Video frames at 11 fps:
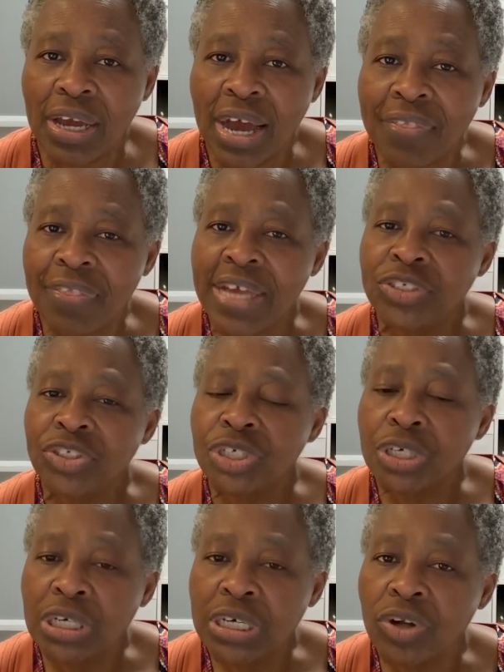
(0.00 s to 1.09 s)
and then
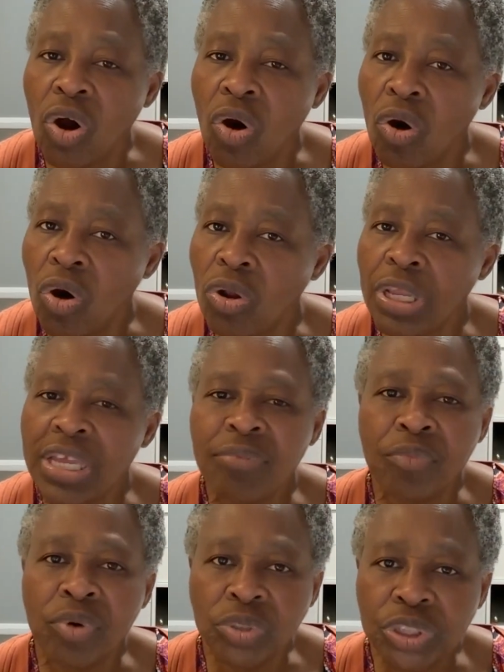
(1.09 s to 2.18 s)
turn all
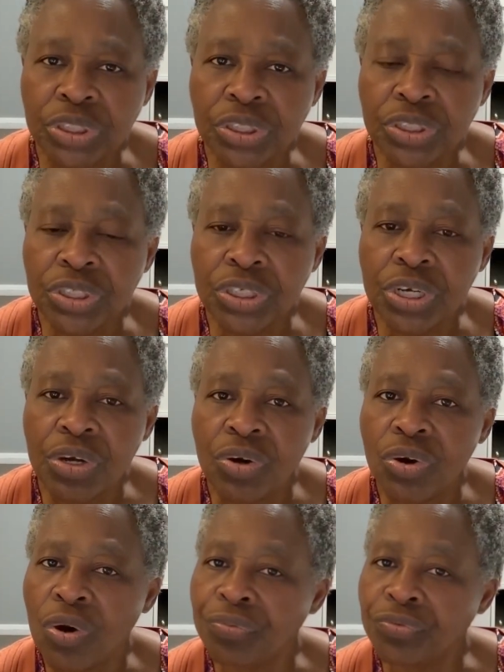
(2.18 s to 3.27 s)
emotions
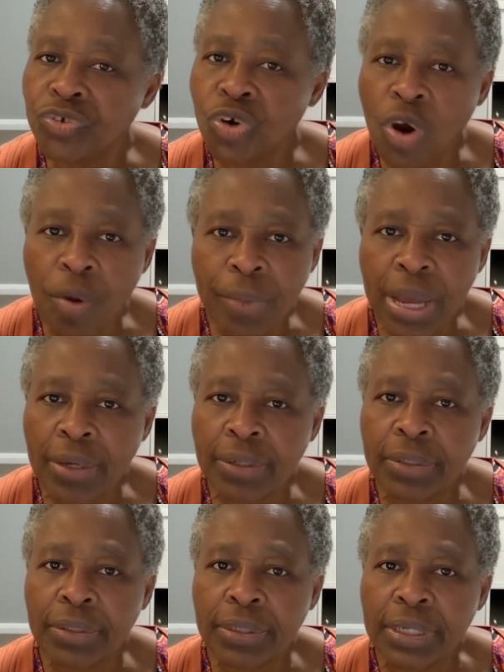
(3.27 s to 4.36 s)
of trauma,
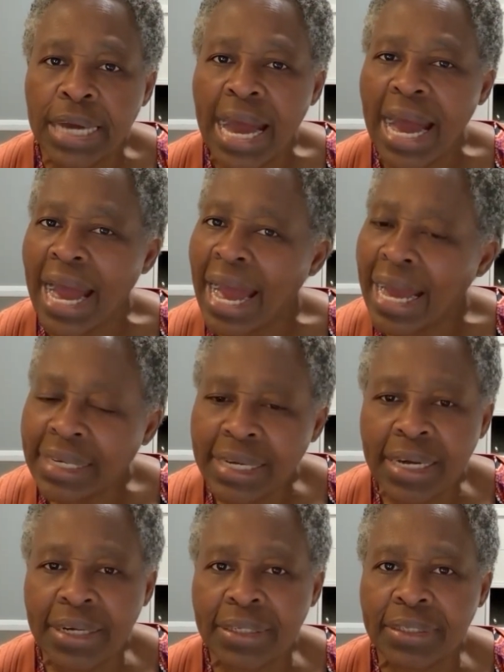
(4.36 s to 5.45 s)

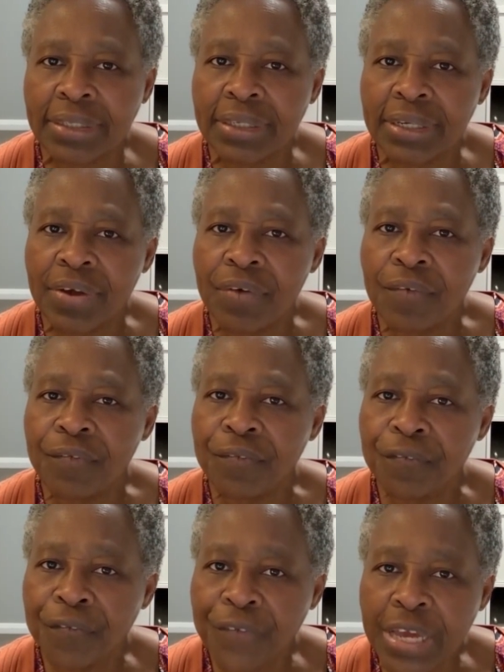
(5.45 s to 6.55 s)
anger,
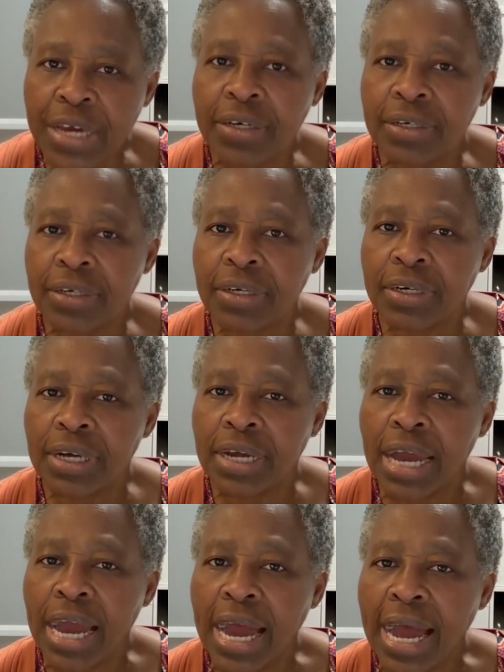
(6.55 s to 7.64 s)
fear,
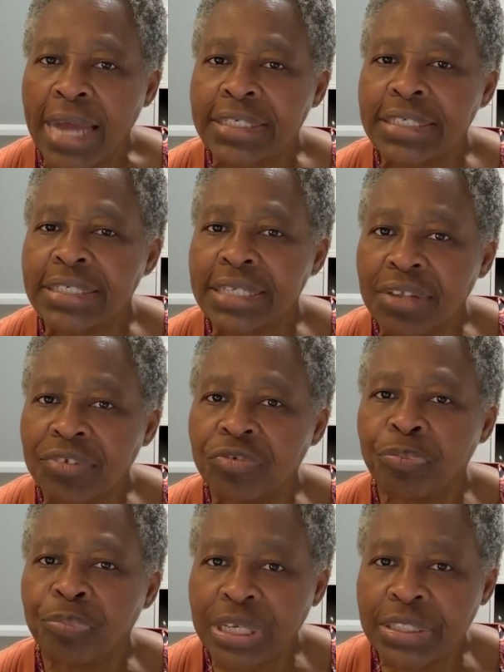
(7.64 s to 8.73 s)
and
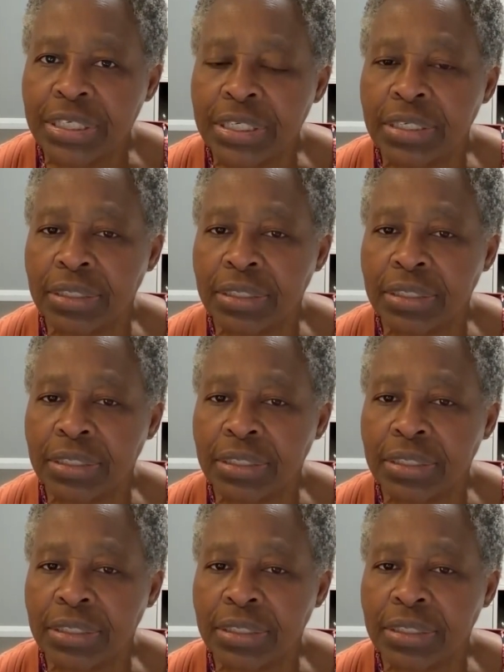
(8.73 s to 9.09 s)
self-pity